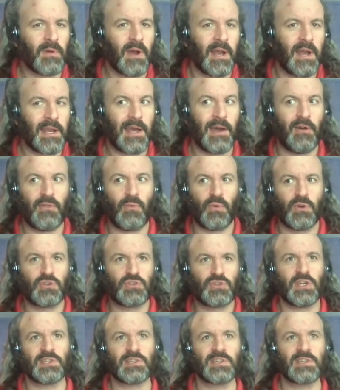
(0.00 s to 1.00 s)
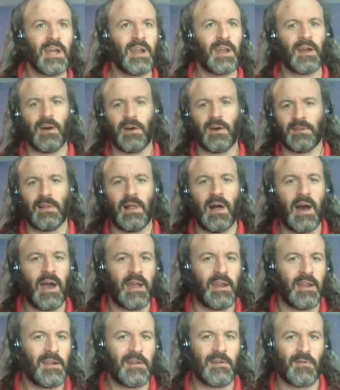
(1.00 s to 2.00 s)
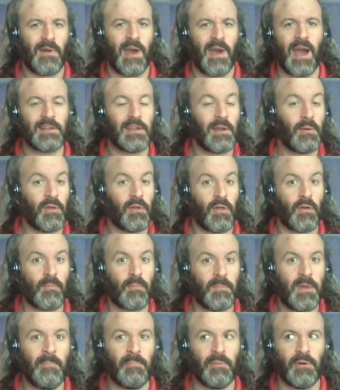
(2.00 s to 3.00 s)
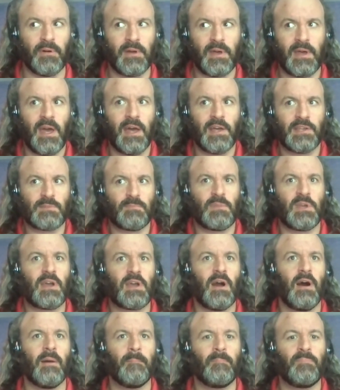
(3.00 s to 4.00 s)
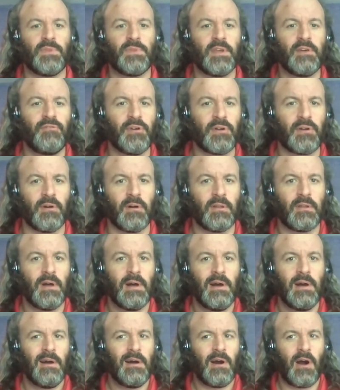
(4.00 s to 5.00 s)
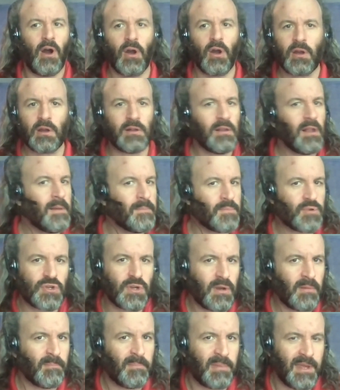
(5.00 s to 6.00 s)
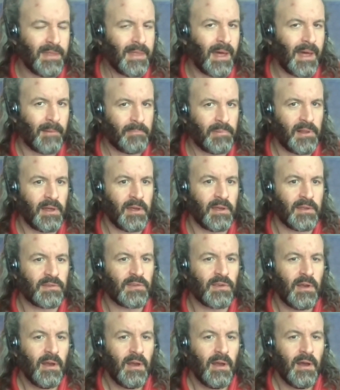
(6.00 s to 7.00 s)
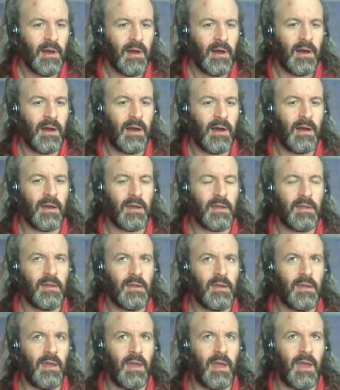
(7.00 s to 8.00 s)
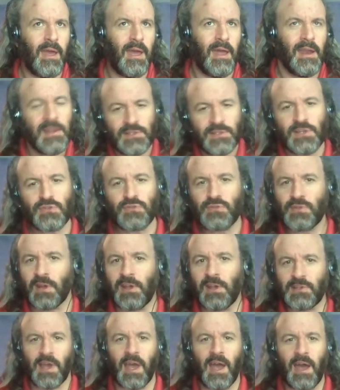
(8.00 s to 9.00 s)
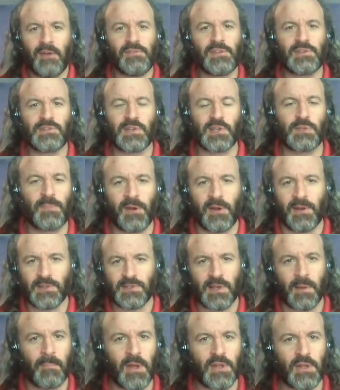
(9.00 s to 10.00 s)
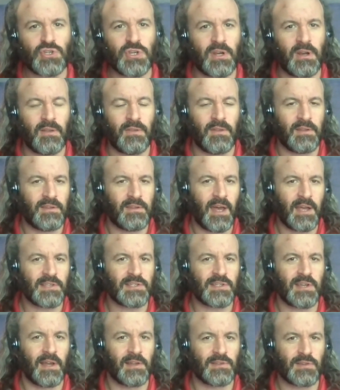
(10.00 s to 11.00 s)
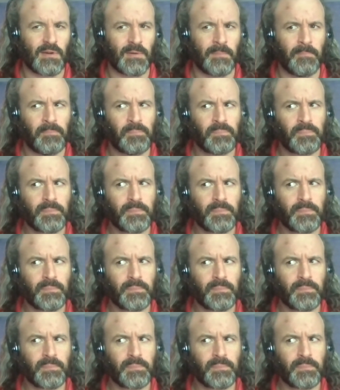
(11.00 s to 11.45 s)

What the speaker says: right now that we're just getting online and interacting with other people has become difficult. Our club shouldn't be that place. And it's interesting because I have this experience. I mentioned it in the text answer.